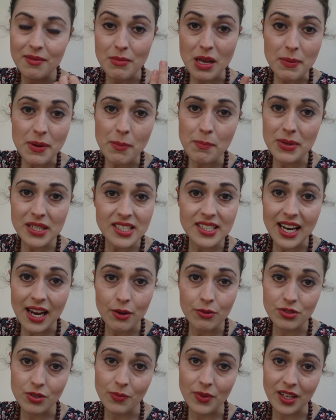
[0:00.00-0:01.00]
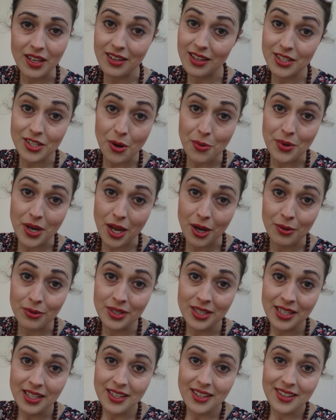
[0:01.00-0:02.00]
maybe I'm missing out on something and I don't know.
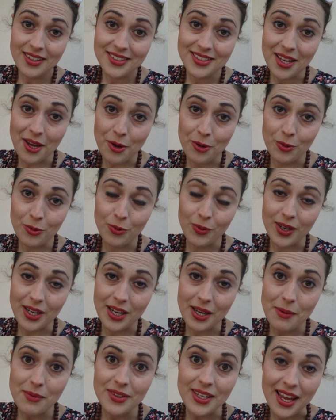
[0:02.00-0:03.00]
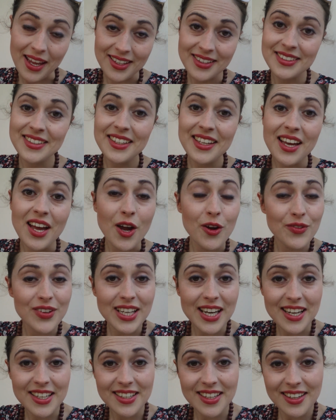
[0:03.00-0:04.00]
So yeah, hope
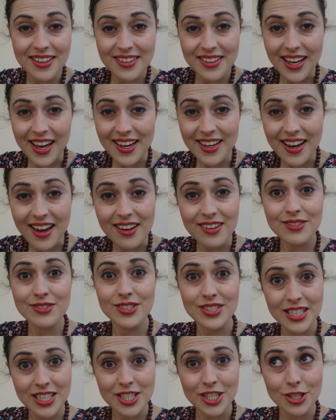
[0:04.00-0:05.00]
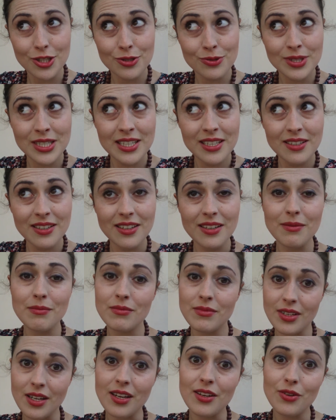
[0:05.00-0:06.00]
you like it, and I'll see you
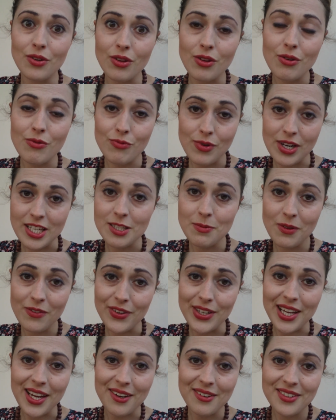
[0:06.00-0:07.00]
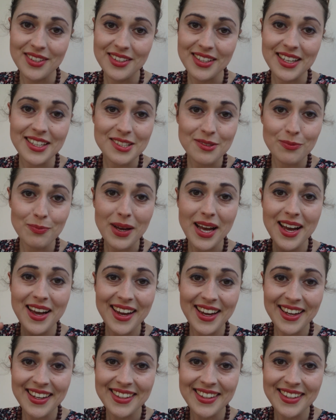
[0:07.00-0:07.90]
in another recipe video. Thanks, bye.